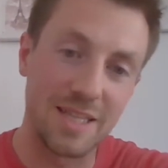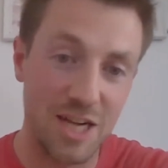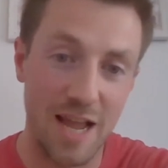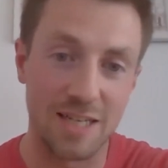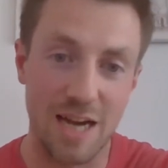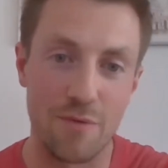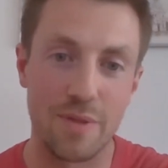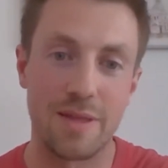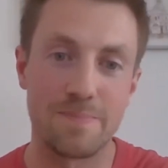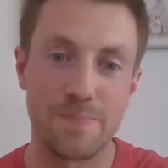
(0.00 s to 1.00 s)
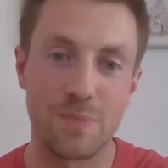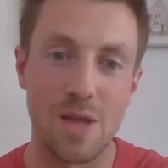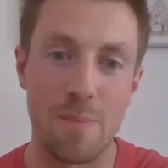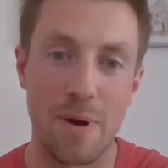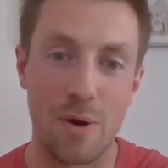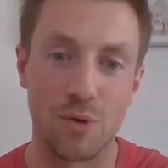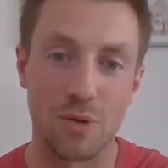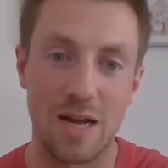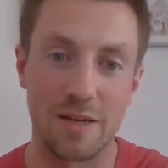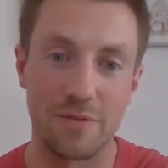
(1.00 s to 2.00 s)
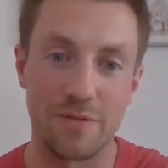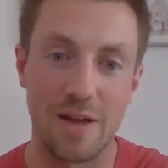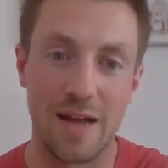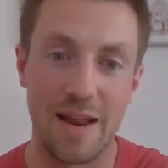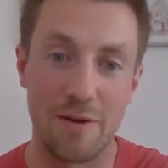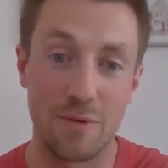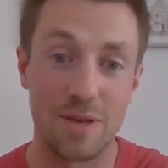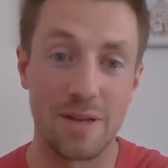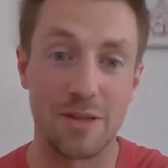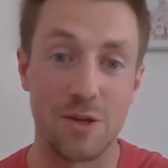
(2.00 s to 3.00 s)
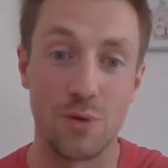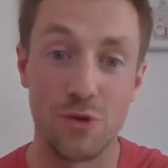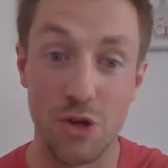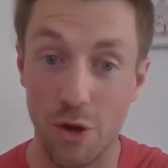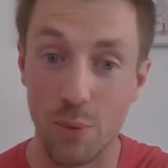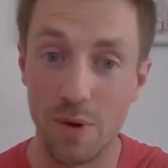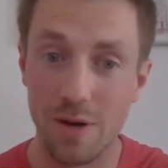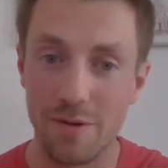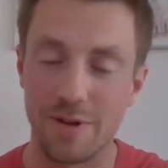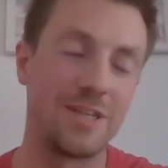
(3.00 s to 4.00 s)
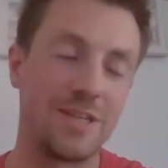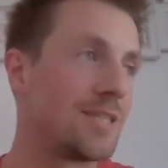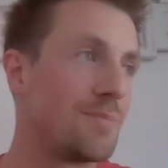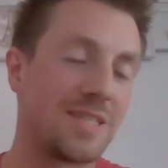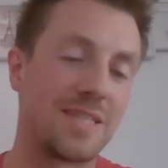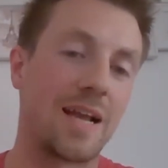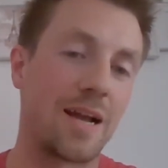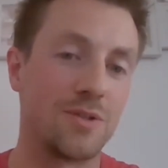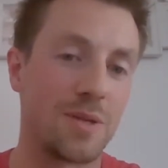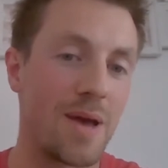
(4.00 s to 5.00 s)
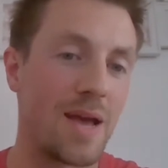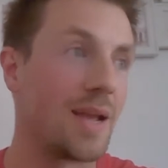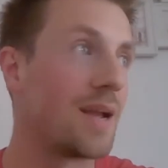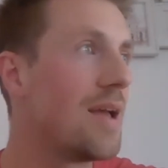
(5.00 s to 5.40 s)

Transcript: change everything about your life and everything that you knew, and this is the mistake I used to make,